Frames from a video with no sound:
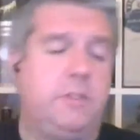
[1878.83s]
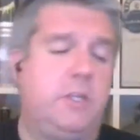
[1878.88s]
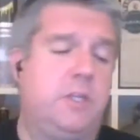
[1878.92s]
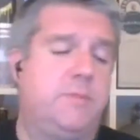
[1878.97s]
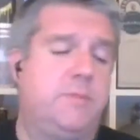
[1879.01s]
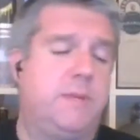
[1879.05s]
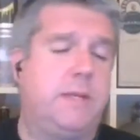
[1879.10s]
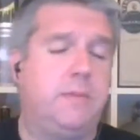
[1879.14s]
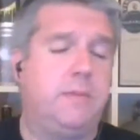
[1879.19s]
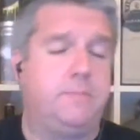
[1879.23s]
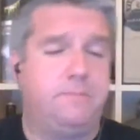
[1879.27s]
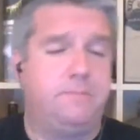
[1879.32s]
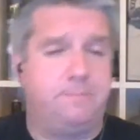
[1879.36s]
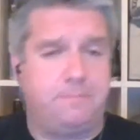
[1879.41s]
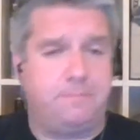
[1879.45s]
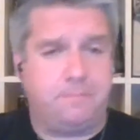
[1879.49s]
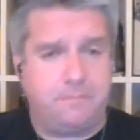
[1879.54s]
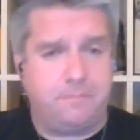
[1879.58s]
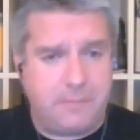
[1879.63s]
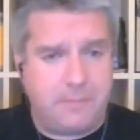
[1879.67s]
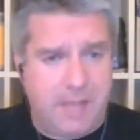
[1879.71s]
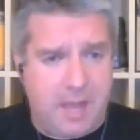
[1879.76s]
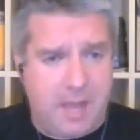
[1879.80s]
Excuse me,
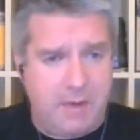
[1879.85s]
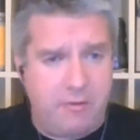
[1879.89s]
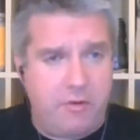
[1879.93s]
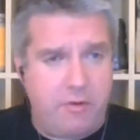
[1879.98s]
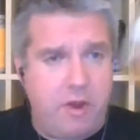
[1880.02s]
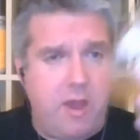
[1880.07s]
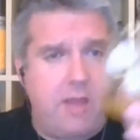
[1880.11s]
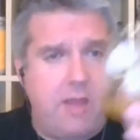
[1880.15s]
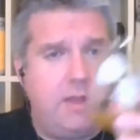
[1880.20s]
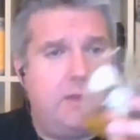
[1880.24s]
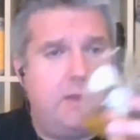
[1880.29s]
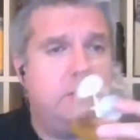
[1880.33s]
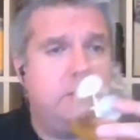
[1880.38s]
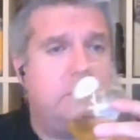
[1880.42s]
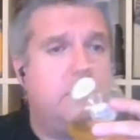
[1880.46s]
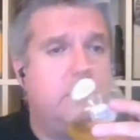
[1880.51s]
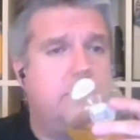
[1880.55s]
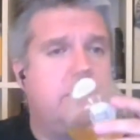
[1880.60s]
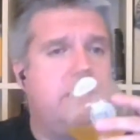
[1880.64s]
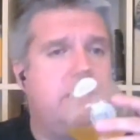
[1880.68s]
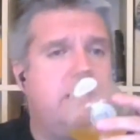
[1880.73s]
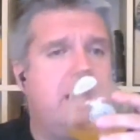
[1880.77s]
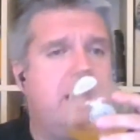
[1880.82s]
getting dry.
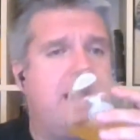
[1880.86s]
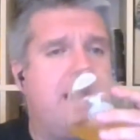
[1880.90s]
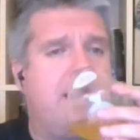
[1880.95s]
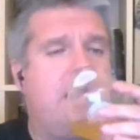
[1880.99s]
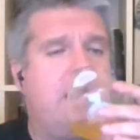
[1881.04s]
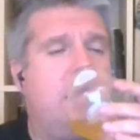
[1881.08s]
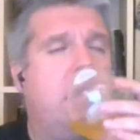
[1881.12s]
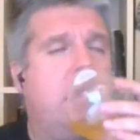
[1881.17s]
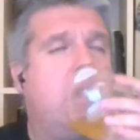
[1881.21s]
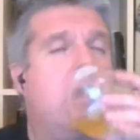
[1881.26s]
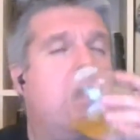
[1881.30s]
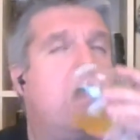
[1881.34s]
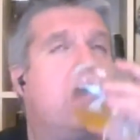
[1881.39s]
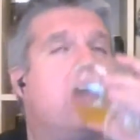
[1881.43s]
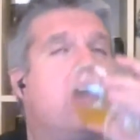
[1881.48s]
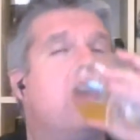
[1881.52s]
Too much yakking.